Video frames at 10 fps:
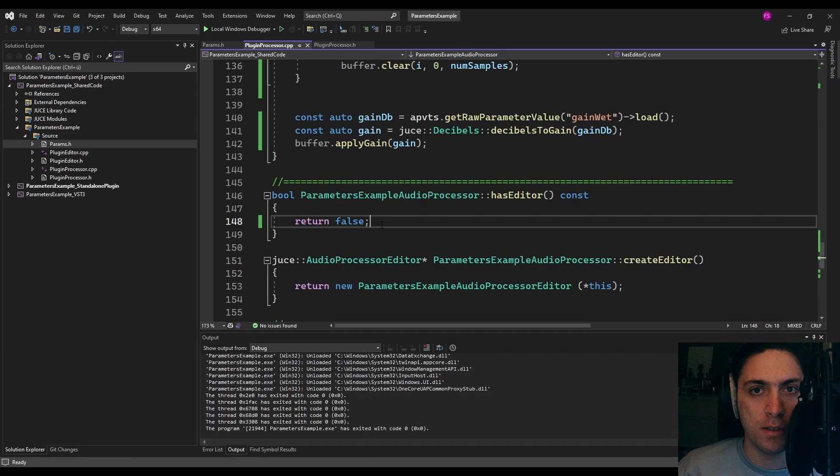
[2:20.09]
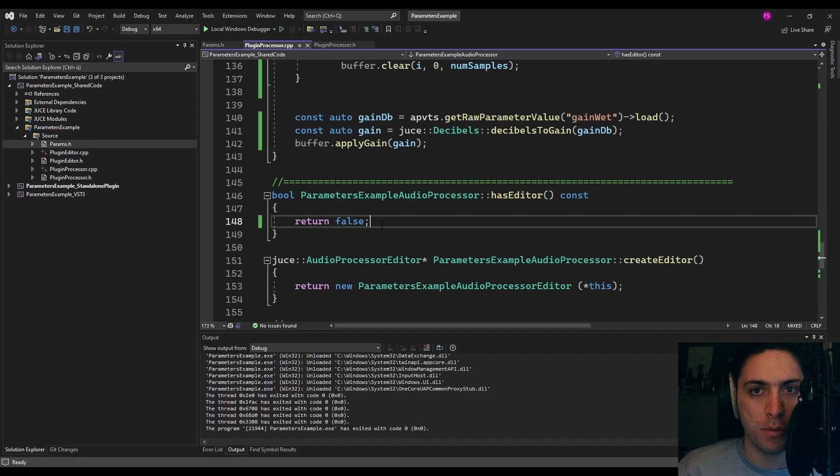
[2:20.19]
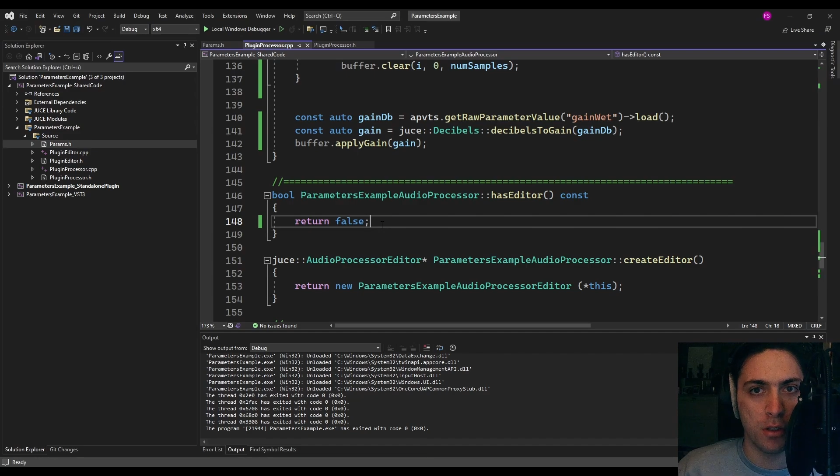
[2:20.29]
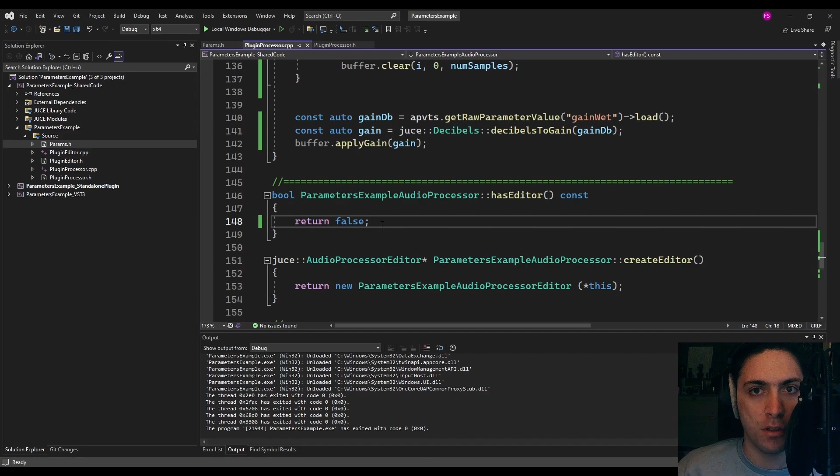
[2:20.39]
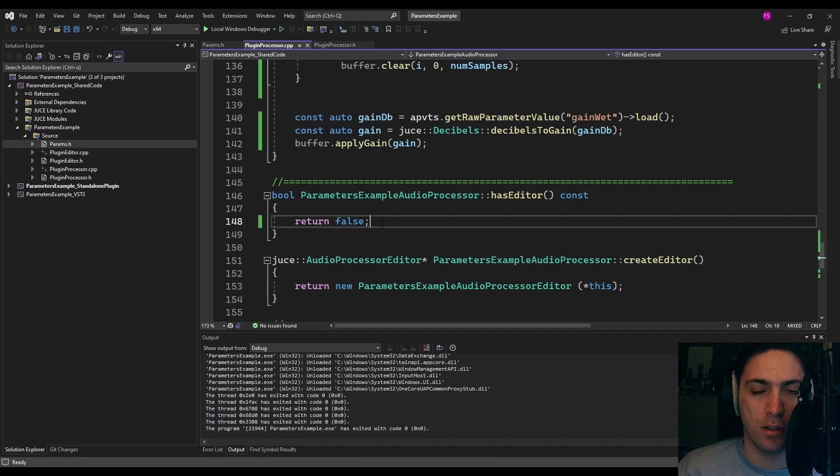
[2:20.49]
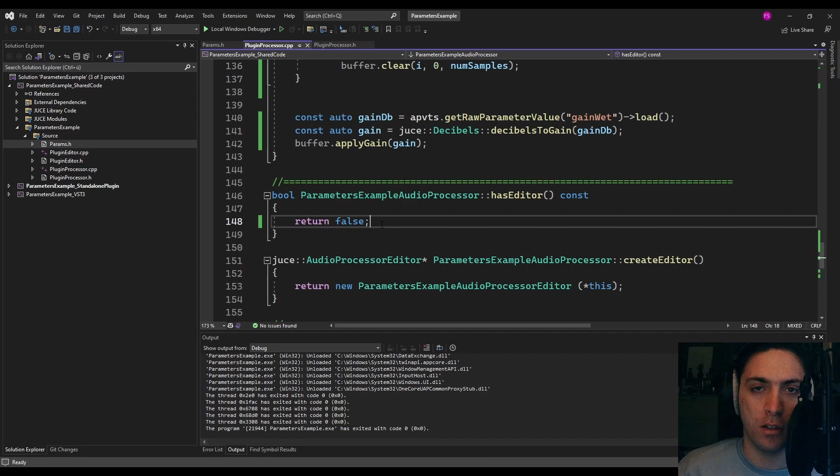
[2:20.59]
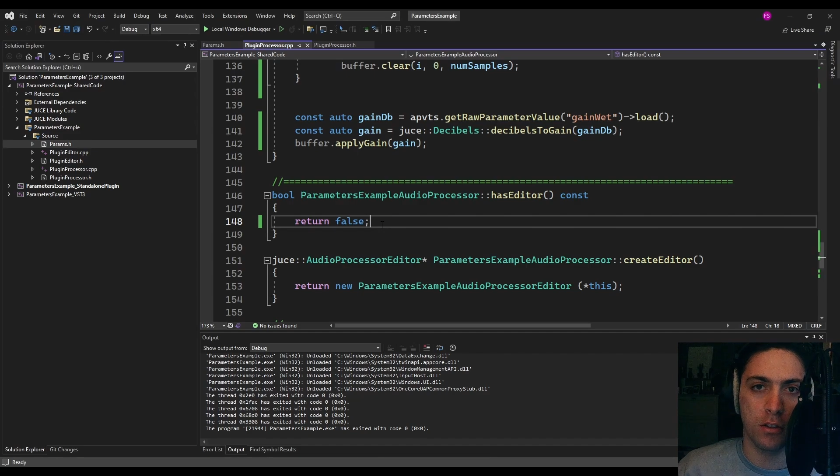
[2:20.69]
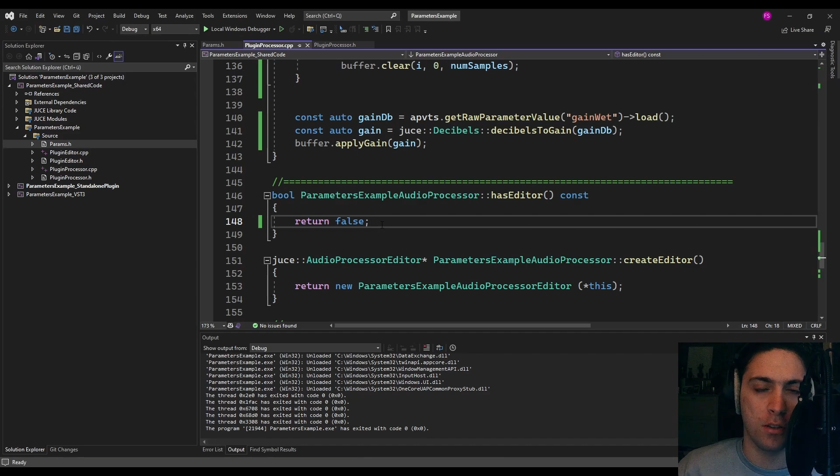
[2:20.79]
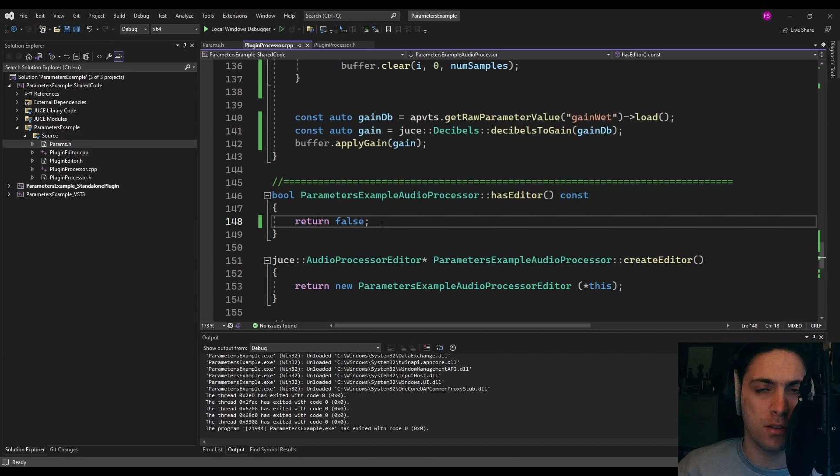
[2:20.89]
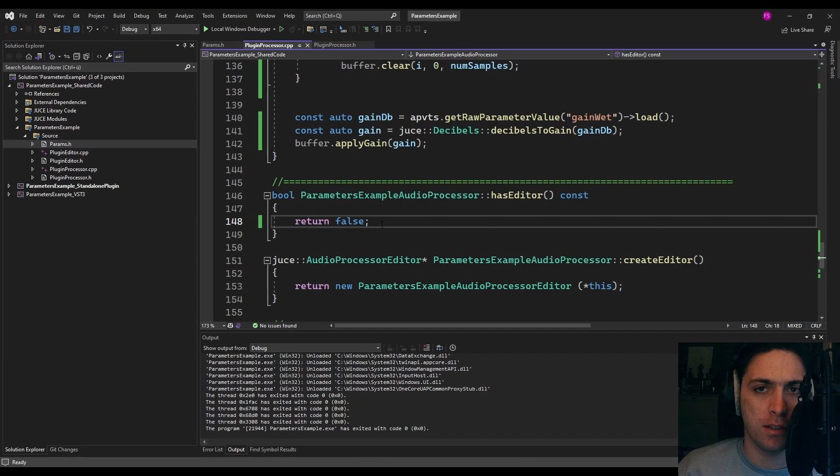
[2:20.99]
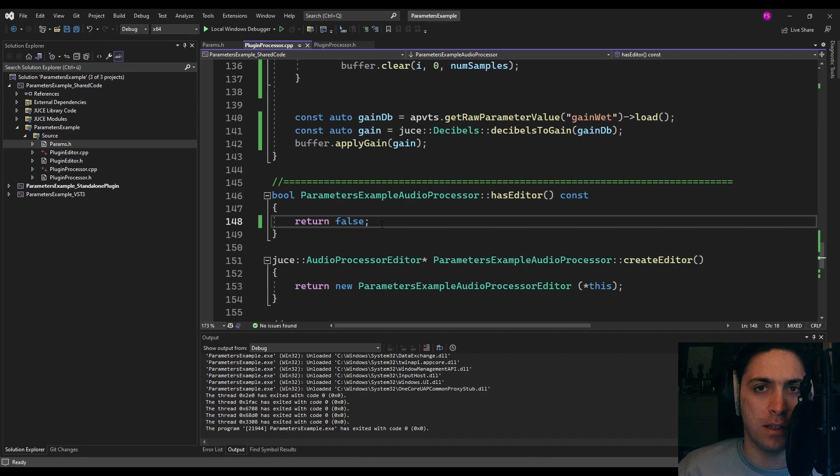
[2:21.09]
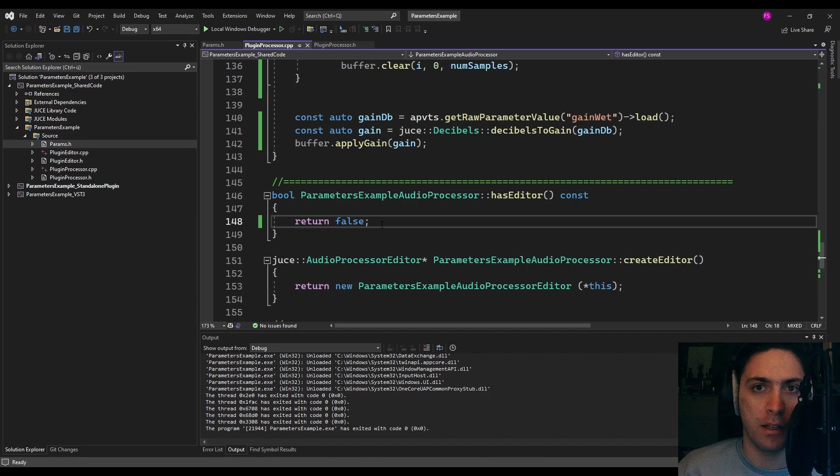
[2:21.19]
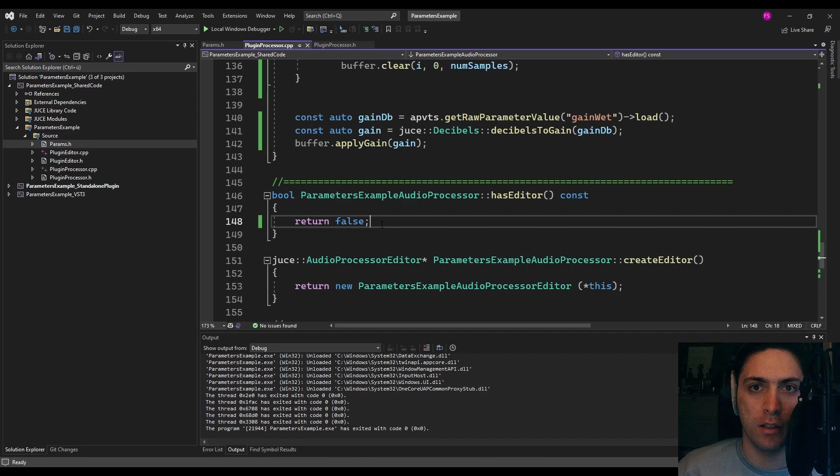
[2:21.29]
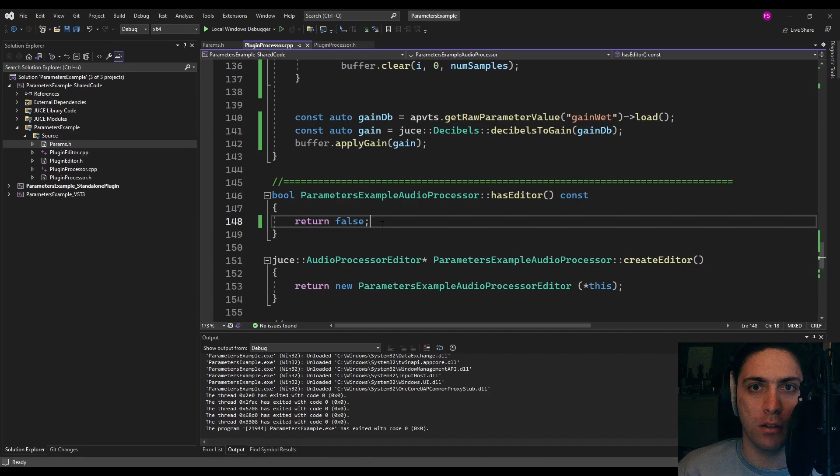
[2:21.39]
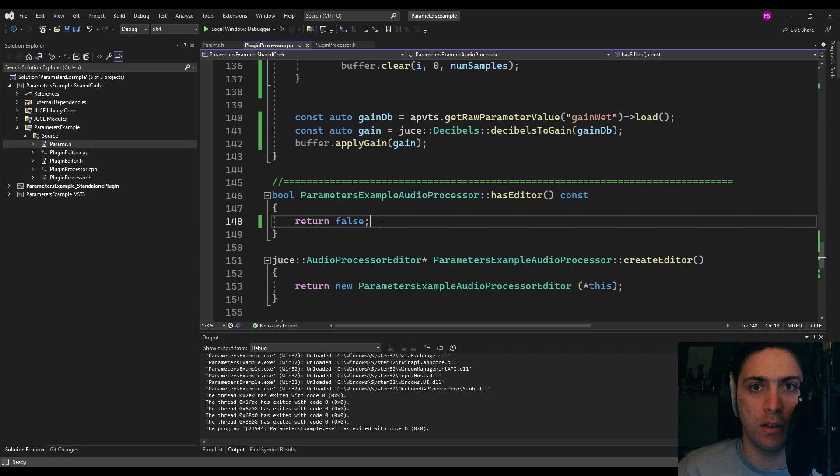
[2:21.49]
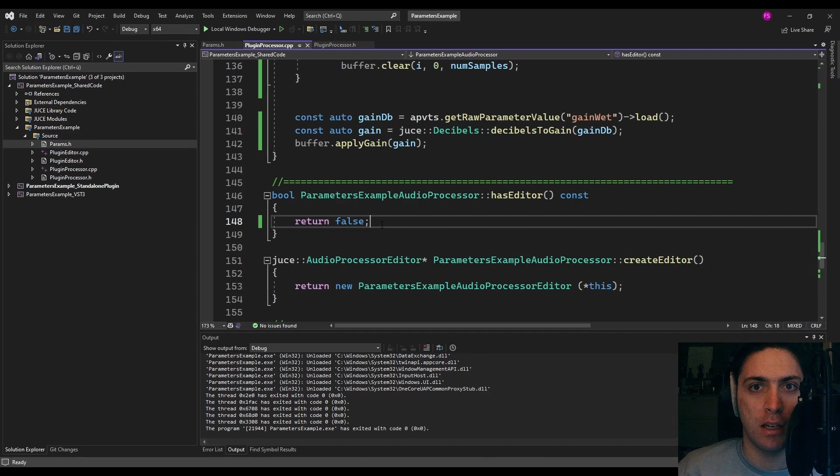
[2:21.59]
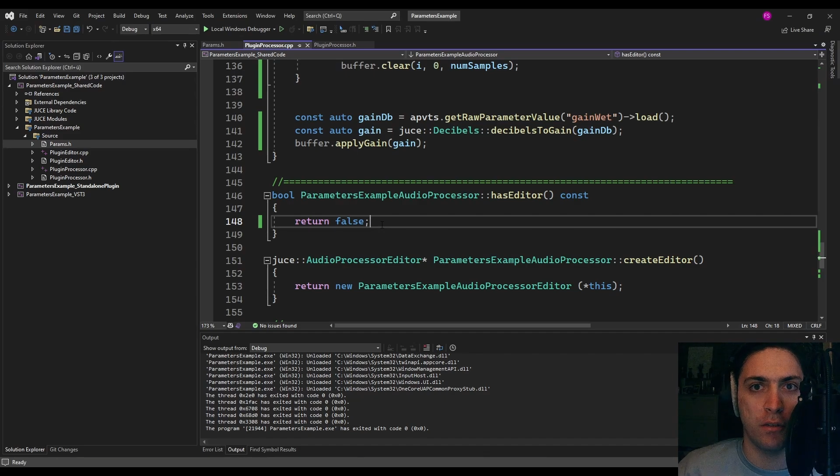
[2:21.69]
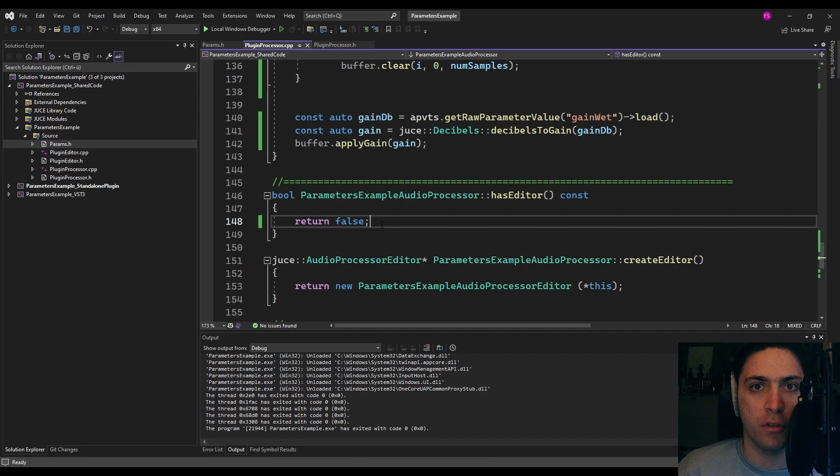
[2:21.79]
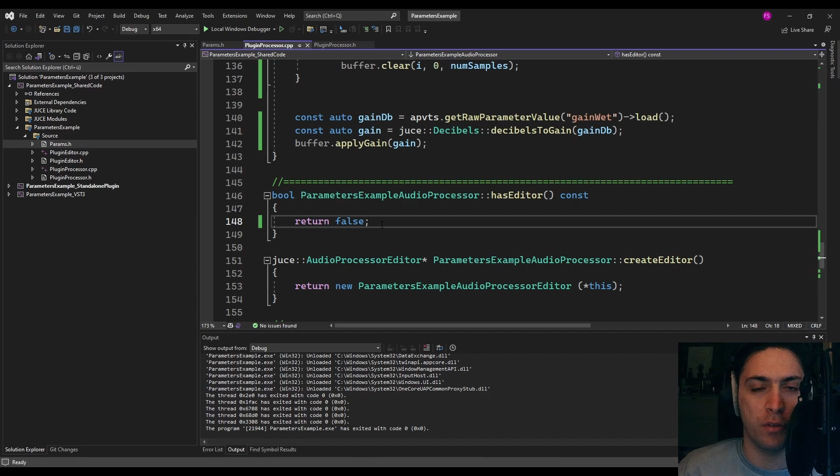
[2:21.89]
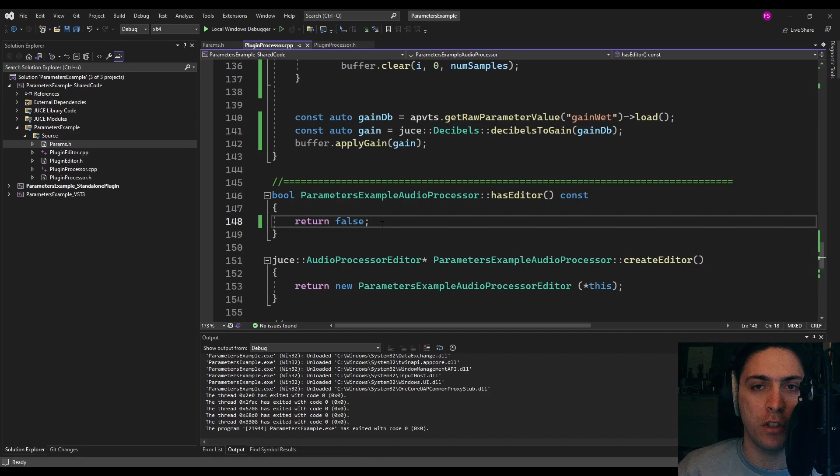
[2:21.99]
because all DAWs that I know
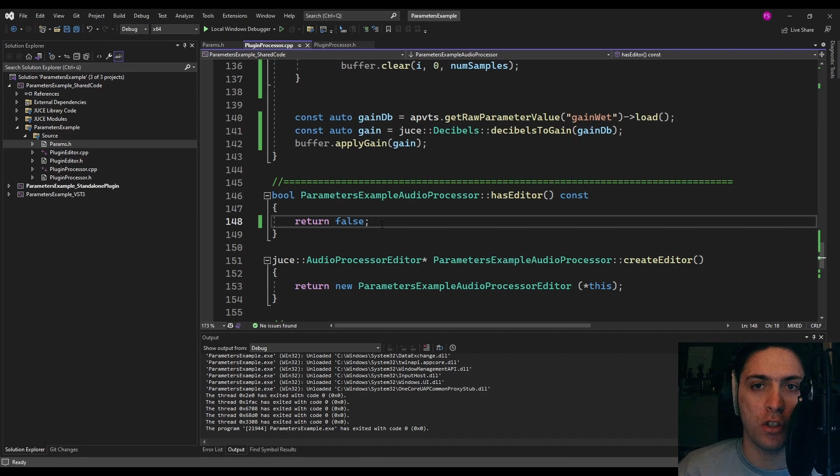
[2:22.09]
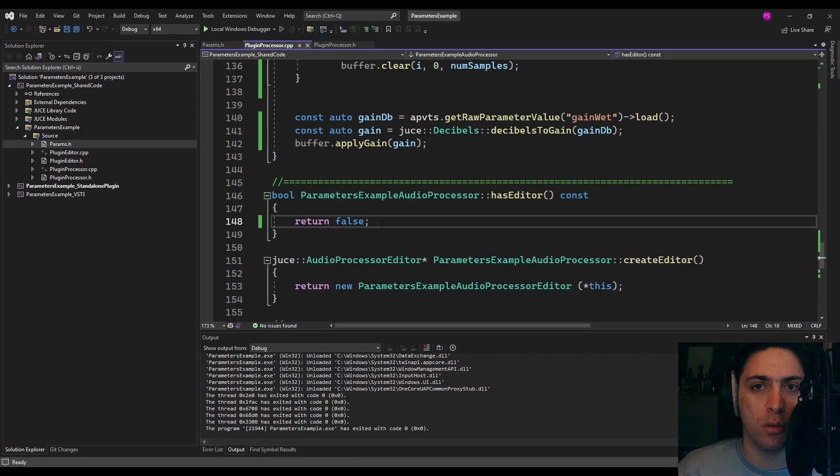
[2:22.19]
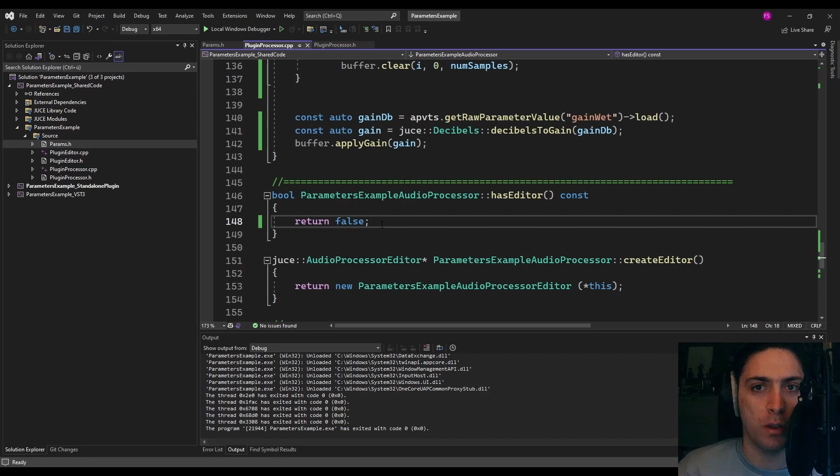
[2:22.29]
have a feature